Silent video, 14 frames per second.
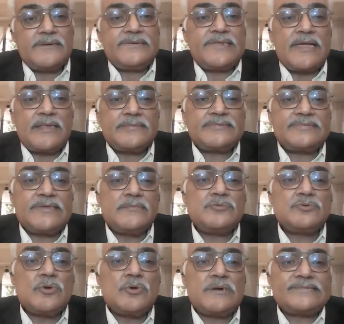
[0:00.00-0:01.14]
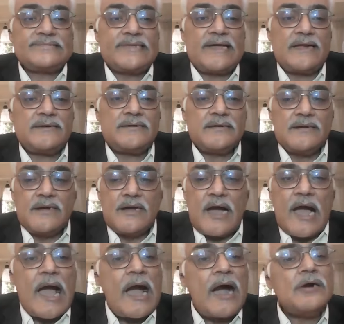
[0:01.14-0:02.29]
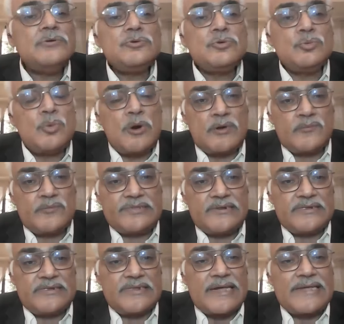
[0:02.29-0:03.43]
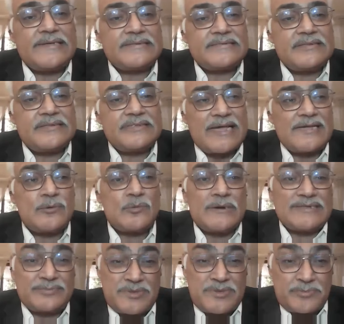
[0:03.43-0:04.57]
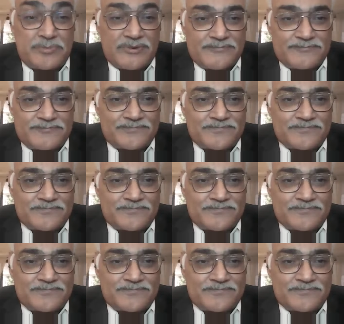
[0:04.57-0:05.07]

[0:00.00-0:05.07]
It helps them to understand how to work with the likewise people,